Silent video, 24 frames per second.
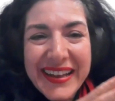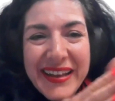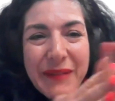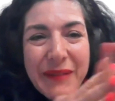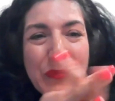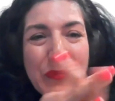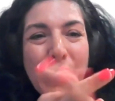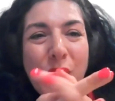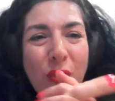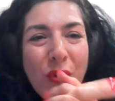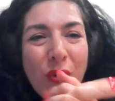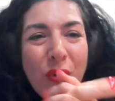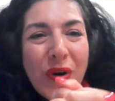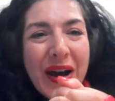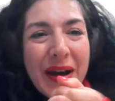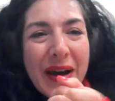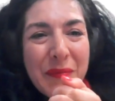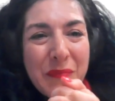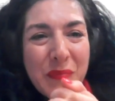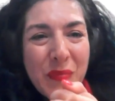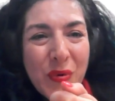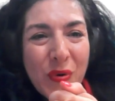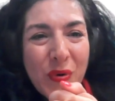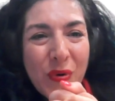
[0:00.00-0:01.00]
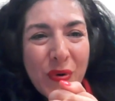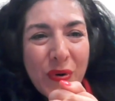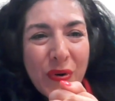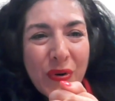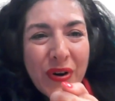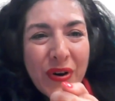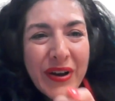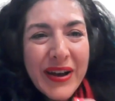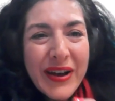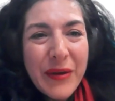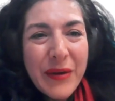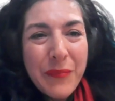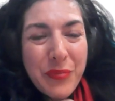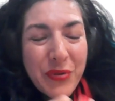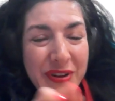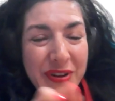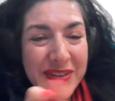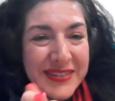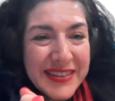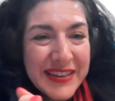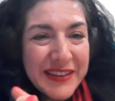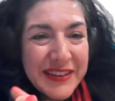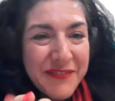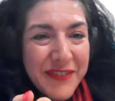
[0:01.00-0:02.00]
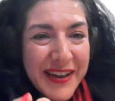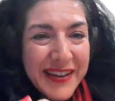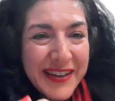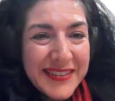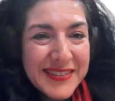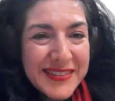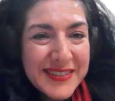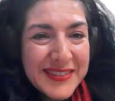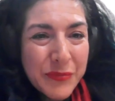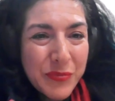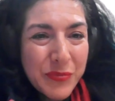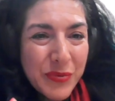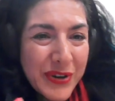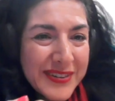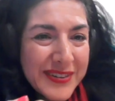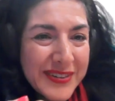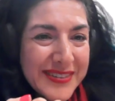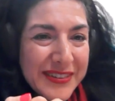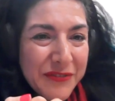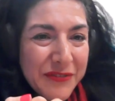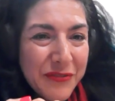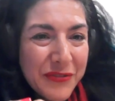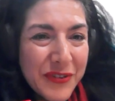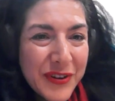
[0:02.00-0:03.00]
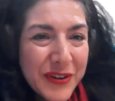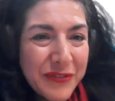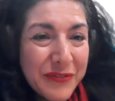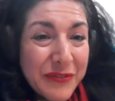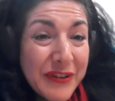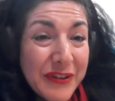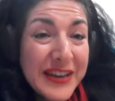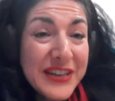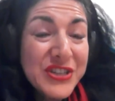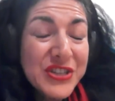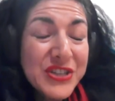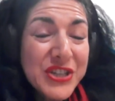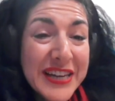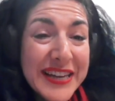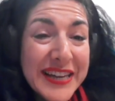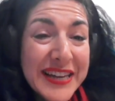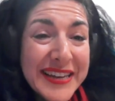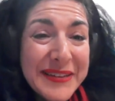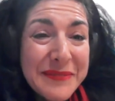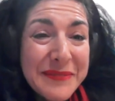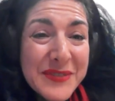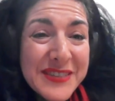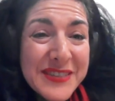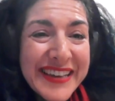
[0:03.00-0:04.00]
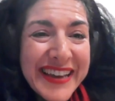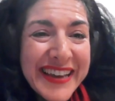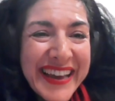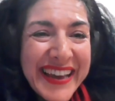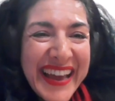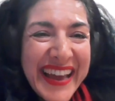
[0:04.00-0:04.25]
more and more oppressive and suppressive regimes.